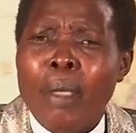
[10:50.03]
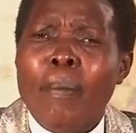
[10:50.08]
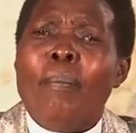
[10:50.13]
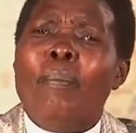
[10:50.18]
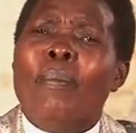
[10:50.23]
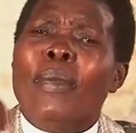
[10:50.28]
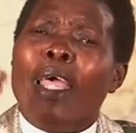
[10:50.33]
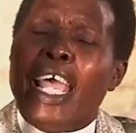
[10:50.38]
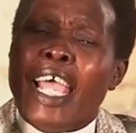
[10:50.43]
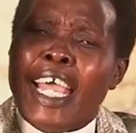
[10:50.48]

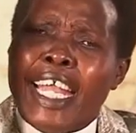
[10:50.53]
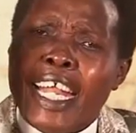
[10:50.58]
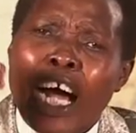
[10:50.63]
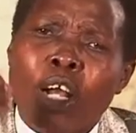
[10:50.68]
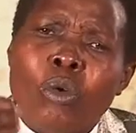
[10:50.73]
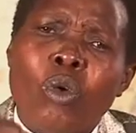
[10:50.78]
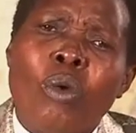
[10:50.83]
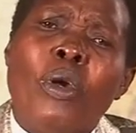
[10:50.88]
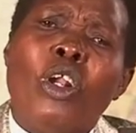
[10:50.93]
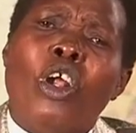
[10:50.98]
Men
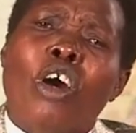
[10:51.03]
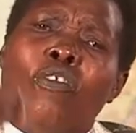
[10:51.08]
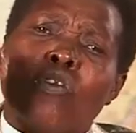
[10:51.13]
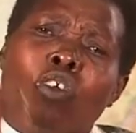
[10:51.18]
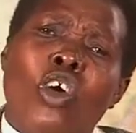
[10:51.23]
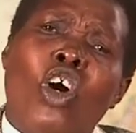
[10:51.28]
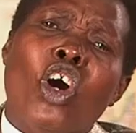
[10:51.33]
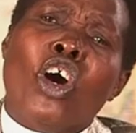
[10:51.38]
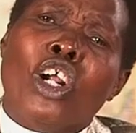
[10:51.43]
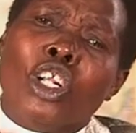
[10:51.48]
and women of
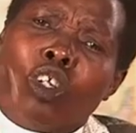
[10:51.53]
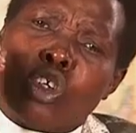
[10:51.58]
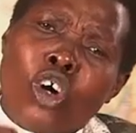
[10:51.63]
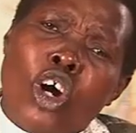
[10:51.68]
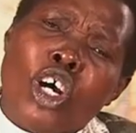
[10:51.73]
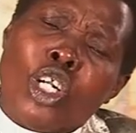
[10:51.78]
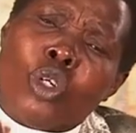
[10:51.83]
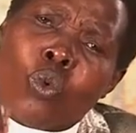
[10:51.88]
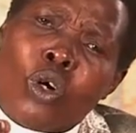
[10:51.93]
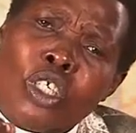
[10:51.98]
God,
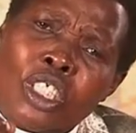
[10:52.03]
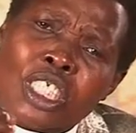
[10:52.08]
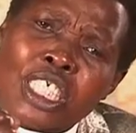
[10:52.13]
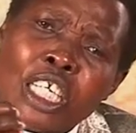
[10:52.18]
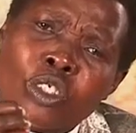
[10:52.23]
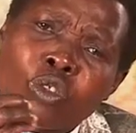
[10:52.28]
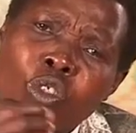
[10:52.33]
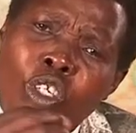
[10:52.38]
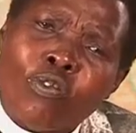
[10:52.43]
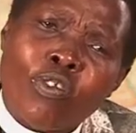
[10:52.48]
God wants
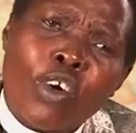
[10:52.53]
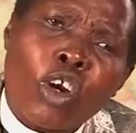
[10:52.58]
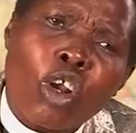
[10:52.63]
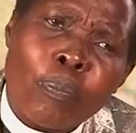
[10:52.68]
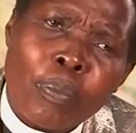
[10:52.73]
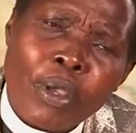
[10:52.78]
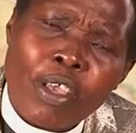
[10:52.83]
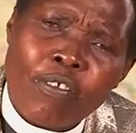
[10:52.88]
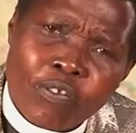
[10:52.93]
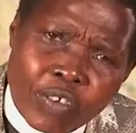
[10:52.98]
us to
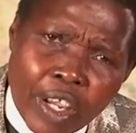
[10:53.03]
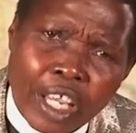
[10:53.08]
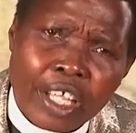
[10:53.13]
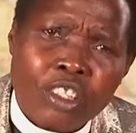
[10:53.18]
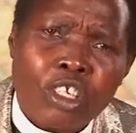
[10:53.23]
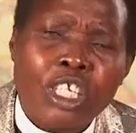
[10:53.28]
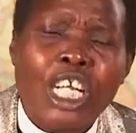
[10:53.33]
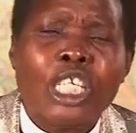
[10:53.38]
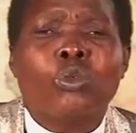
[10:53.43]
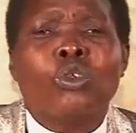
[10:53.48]
develop a
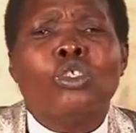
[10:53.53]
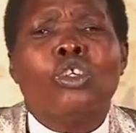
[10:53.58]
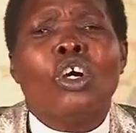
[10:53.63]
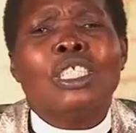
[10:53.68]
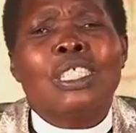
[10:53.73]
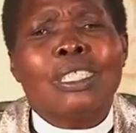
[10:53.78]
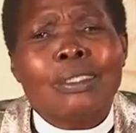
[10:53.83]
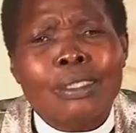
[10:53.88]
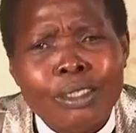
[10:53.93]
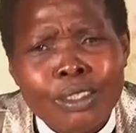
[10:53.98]
faith so that we
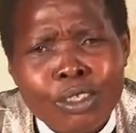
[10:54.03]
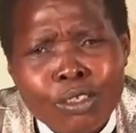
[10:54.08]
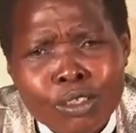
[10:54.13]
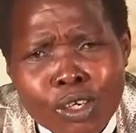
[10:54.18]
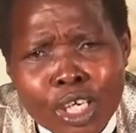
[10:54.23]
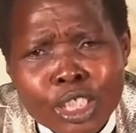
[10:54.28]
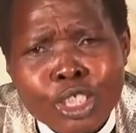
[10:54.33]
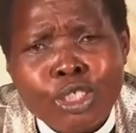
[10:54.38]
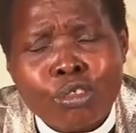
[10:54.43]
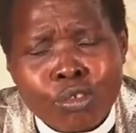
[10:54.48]
don't,
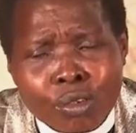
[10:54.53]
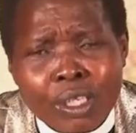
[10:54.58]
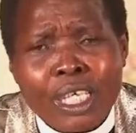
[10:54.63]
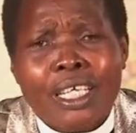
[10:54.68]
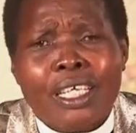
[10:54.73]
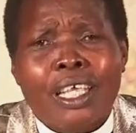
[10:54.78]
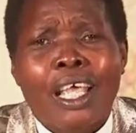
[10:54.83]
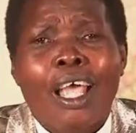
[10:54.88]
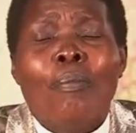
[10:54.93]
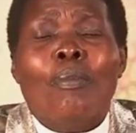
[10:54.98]
don't
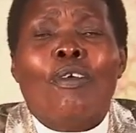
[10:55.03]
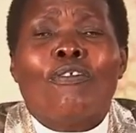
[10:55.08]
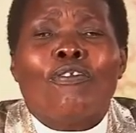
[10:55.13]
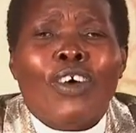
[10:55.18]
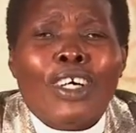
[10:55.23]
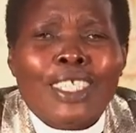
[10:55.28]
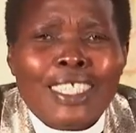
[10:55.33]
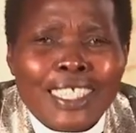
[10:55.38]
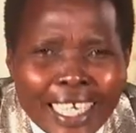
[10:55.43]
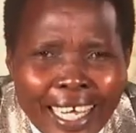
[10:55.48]
shrink
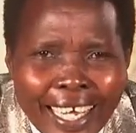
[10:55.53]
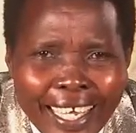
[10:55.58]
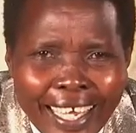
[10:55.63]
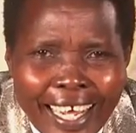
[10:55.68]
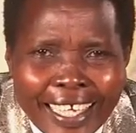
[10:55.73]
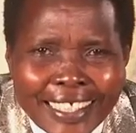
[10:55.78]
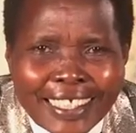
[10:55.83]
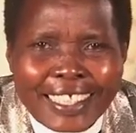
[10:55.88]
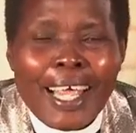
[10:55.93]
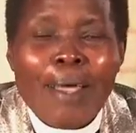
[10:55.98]
before
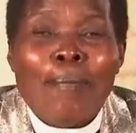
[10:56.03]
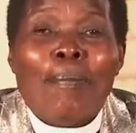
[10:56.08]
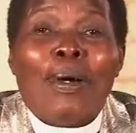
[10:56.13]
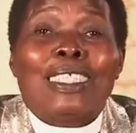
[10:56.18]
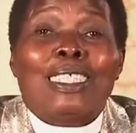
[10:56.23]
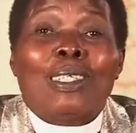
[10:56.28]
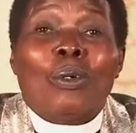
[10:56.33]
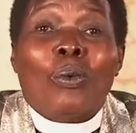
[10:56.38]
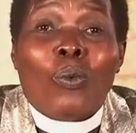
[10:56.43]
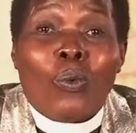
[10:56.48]
giants,
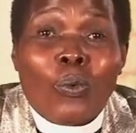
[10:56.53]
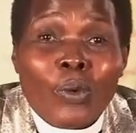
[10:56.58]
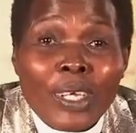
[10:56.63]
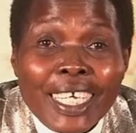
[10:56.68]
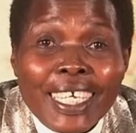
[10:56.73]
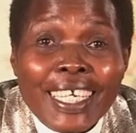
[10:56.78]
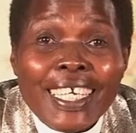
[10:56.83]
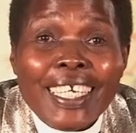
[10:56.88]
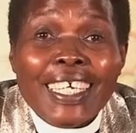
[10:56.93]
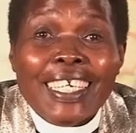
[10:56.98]
but
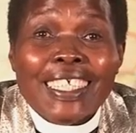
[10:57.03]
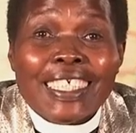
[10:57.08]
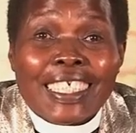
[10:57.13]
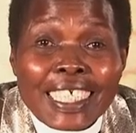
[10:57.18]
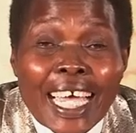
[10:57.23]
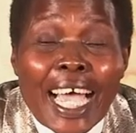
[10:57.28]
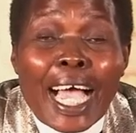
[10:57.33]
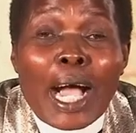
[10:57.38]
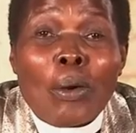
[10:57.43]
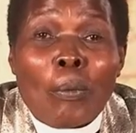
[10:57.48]
we
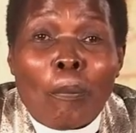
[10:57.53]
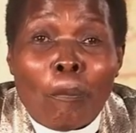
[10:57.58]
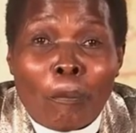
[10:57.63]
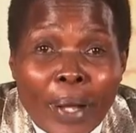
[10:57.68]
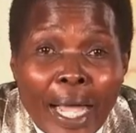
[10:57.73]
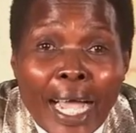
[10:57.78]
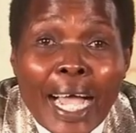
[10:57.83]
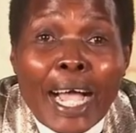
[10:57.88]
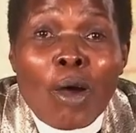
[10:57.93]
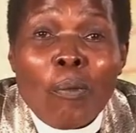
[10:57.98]
shall
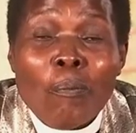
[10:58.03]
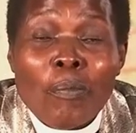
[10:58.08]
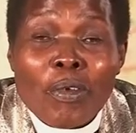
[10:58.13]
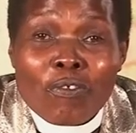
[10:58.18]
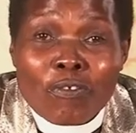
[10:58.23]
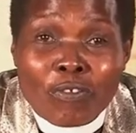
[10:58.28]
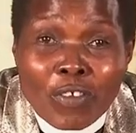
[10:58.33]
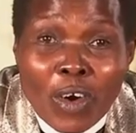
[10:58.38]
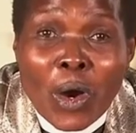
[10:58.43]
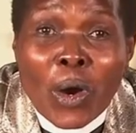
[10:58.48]
bow
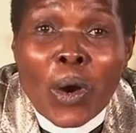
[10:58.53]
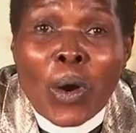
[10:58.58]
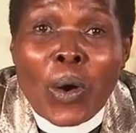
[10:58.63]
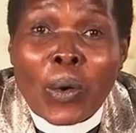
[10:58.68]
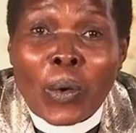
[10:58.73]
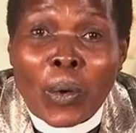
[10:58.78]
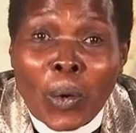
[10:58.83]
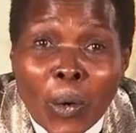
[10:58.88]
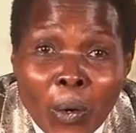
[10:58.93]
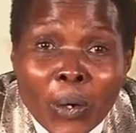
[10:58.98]

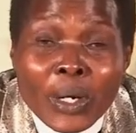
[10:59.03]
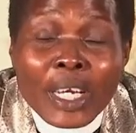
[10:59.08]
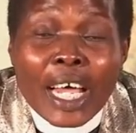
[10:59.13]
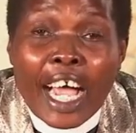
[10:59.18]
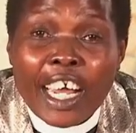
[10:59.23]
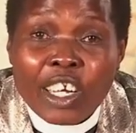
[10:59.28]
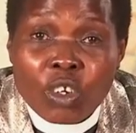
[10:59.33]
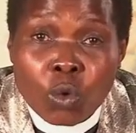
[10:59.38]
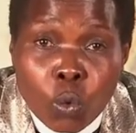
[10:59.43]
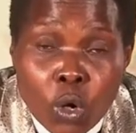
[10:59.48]
before God
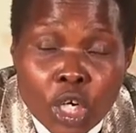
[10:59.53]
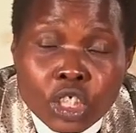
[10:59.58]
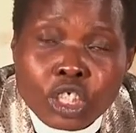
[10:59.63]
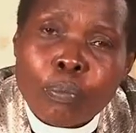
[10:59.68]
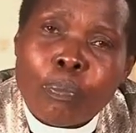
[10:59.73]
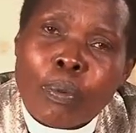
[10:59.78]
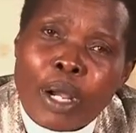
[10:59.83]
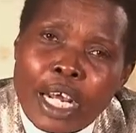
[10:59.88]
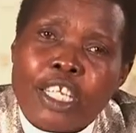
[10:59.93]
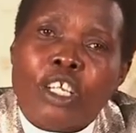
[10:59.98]
and
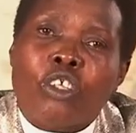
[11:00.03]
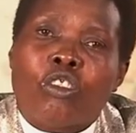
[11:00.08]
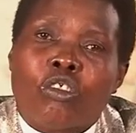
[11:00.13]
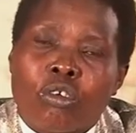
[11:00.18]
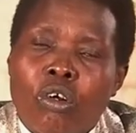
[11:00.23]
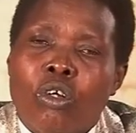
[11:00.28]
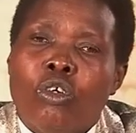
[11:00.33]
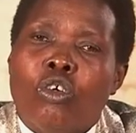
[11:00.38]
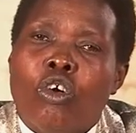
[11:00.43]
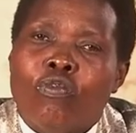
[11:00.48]
worship at the
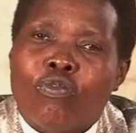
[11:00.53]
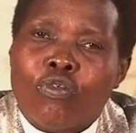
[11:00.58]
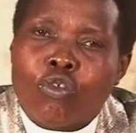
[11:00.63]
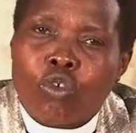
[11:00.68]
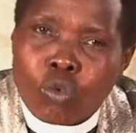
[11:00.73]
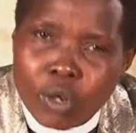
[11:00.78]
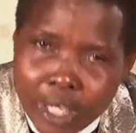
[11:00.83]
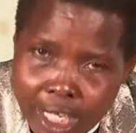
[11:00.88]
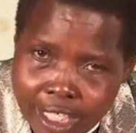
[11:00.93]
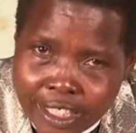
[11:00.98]
throne of
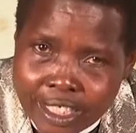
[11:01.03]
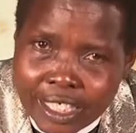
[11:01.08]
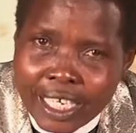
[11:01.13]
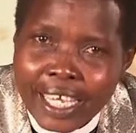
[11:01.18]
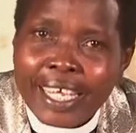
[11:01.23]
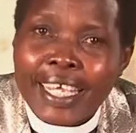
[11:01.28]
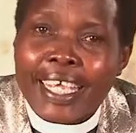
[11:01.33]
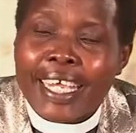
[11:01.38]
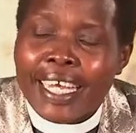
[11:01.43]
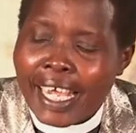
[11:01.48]
grace
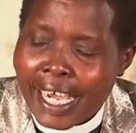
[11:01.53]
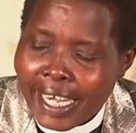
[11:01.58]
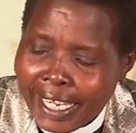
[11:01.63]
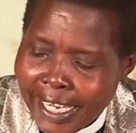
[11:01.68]
in the